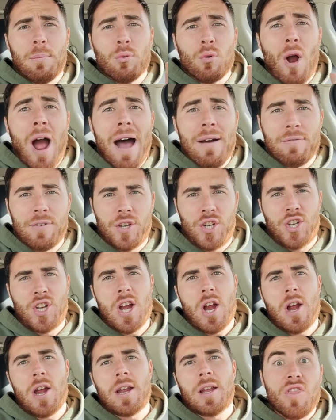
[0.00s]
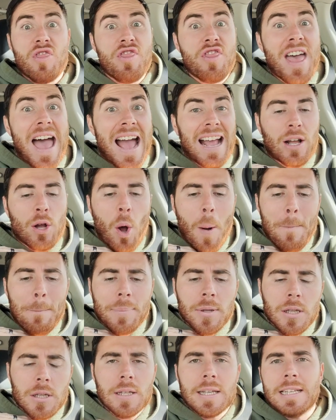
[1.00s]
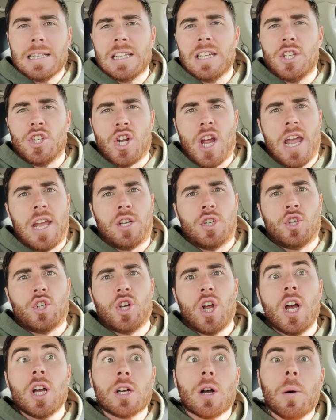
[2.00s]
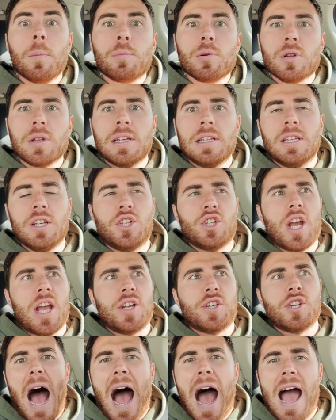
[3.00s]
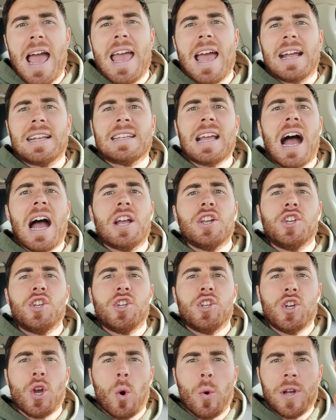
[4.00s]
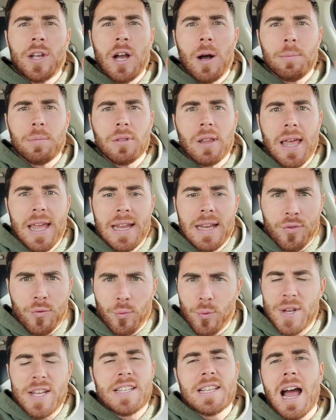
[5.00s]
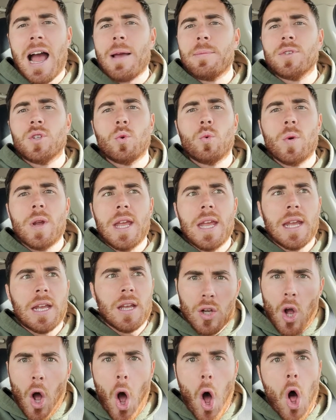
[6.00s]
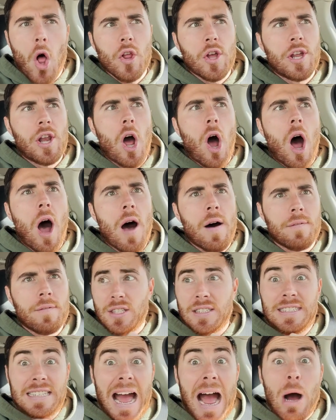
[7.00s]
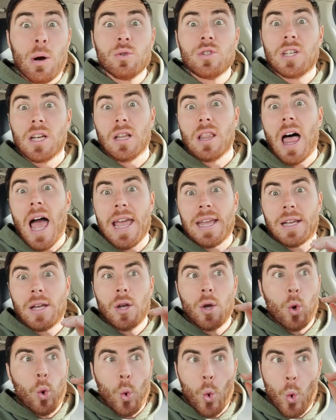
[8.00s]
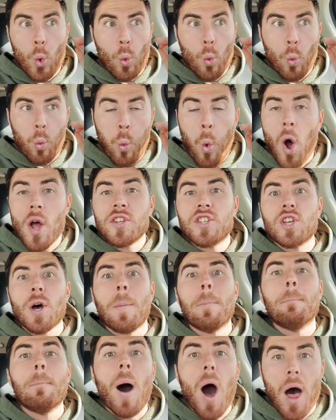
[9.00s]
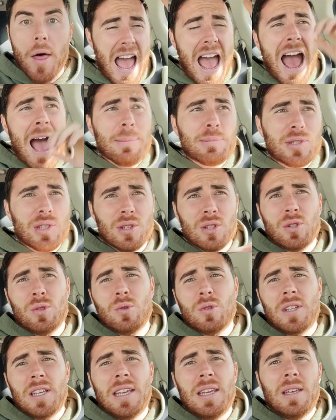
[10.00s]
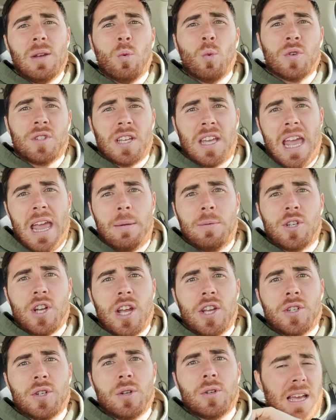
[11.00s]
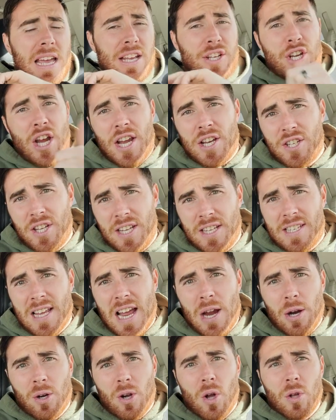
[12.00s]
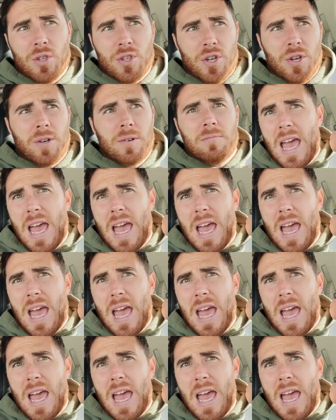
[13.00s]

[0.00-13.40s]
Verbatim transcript: profit sharing, that completely changed. completely changed. I had guys showing up late three times a week, calling off, down to like once a month. Absolutely was a game changer. It changed the entire culture,